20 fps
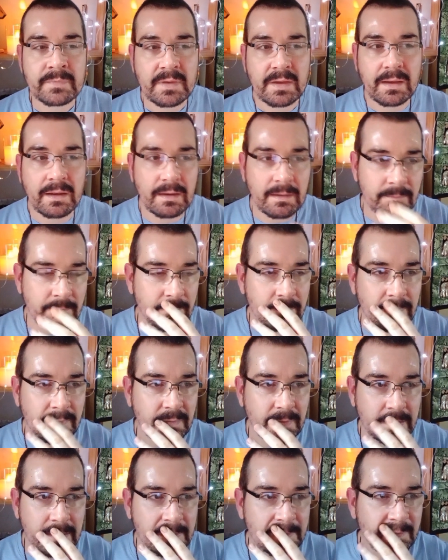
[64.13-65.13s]

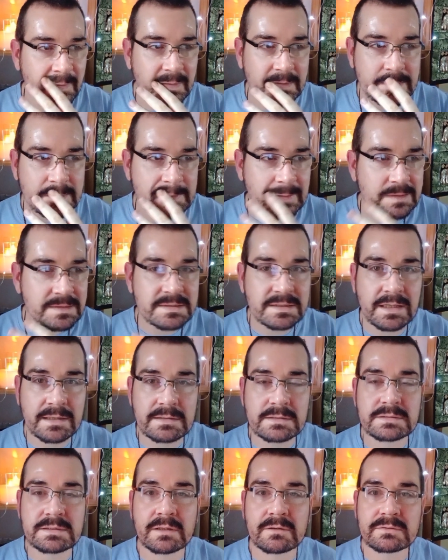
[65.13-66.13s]
The dead skin
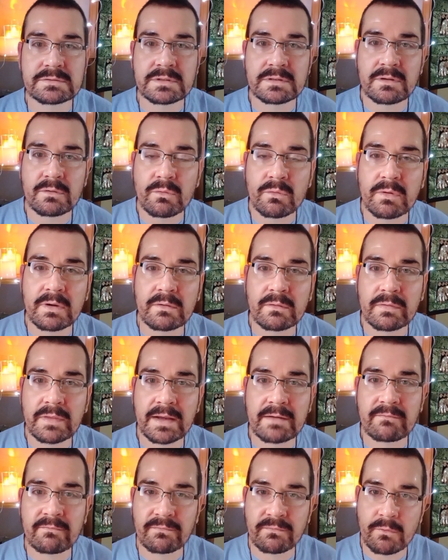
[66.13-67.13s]
cells and the oil
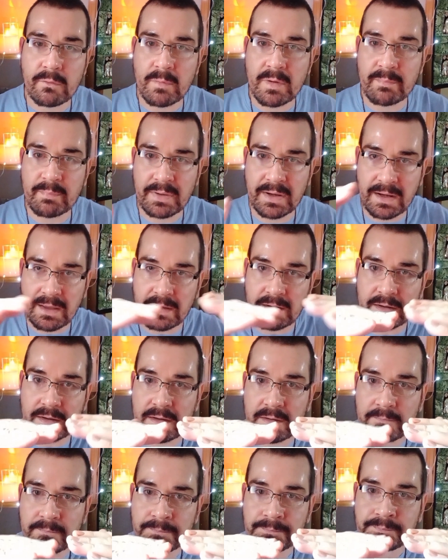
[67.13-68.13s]
then form a plug
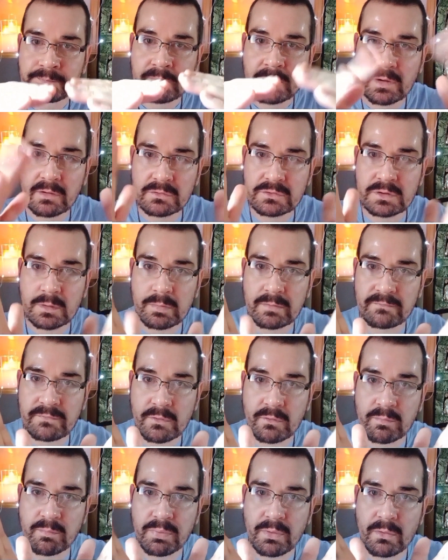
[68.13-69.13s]
on top of
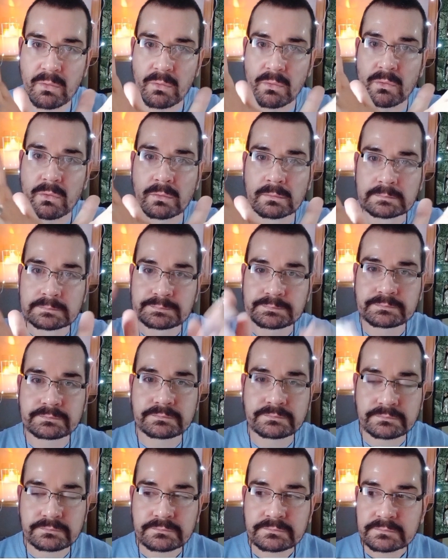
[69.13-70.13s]
your pore,
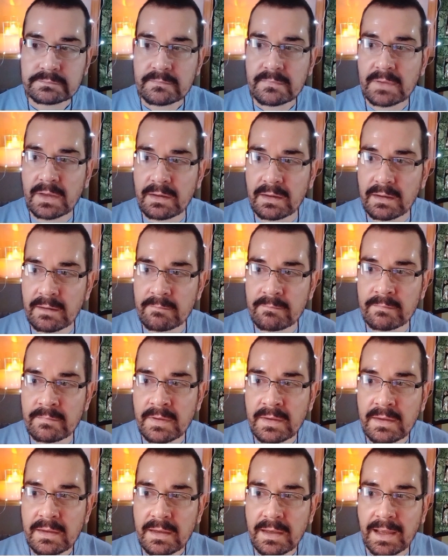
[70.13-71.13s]

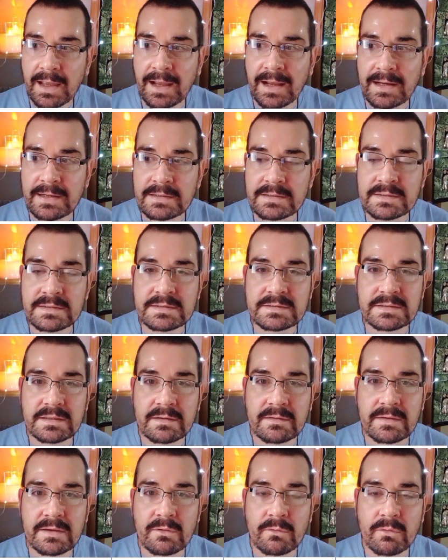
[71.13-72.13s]
and
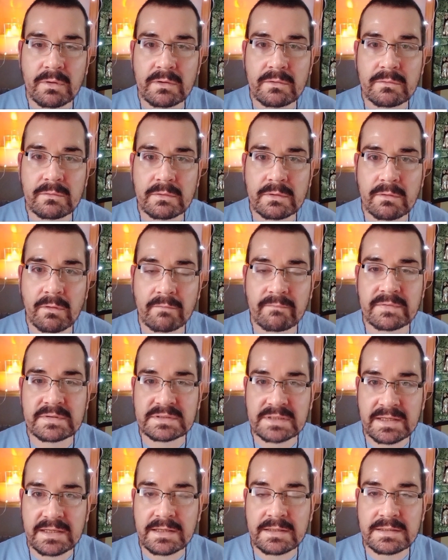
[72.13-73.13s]
the oil
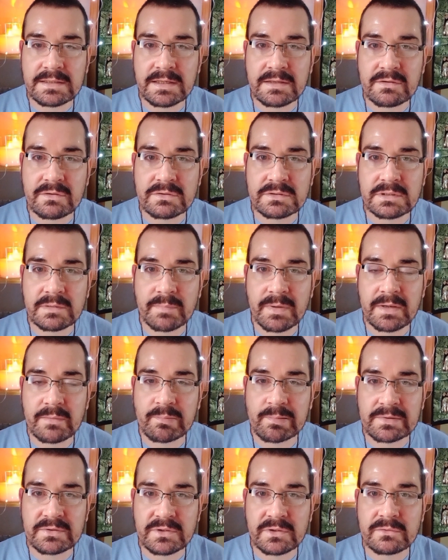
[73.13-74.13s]
obviously continues to be
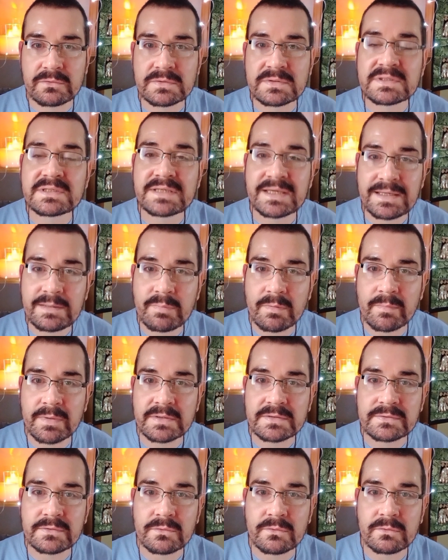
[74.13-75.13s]
produced. Sebum,
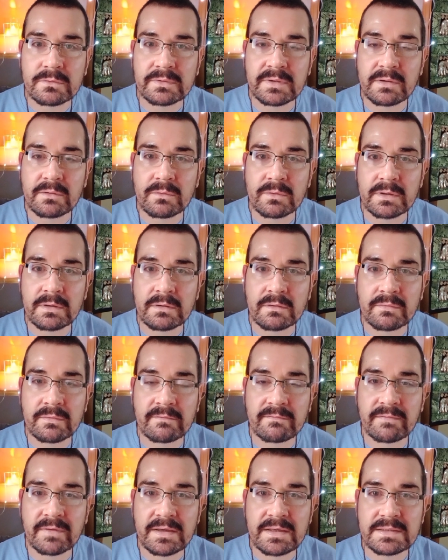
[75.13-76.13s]
it's called, the oil on the
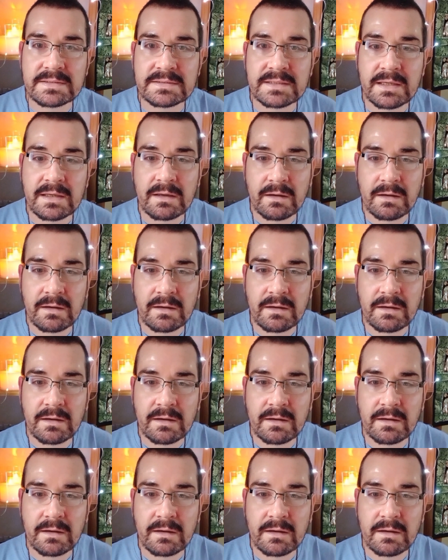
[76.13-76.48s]
face.